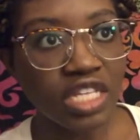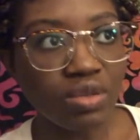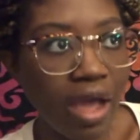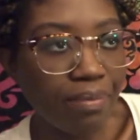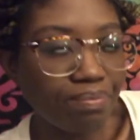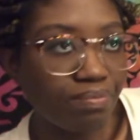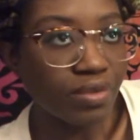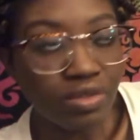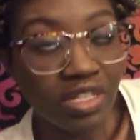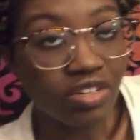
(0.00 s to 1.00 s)
so I
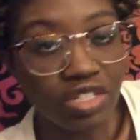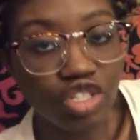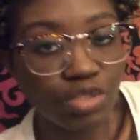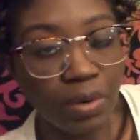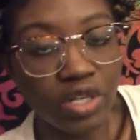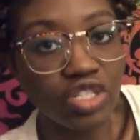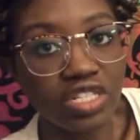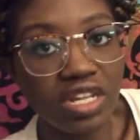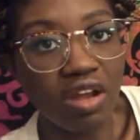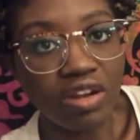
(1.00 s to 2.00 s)
literally just
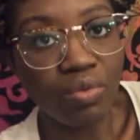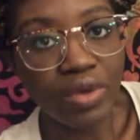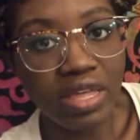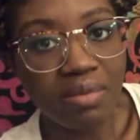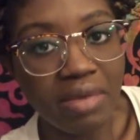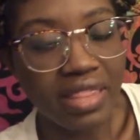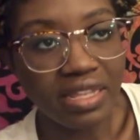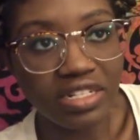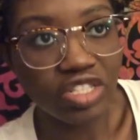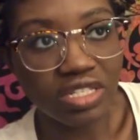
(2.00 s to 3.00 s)
purchased it on a whim and
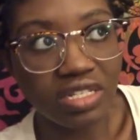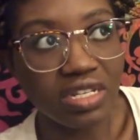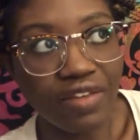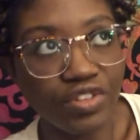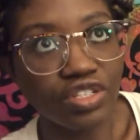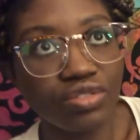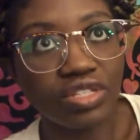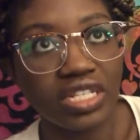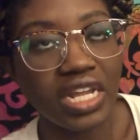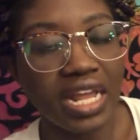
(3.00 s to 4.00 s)
then just never
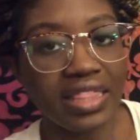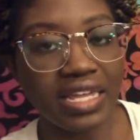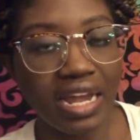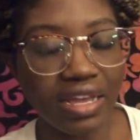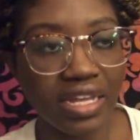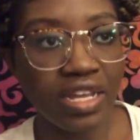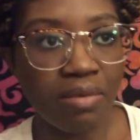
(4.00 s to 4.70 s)
used it and then I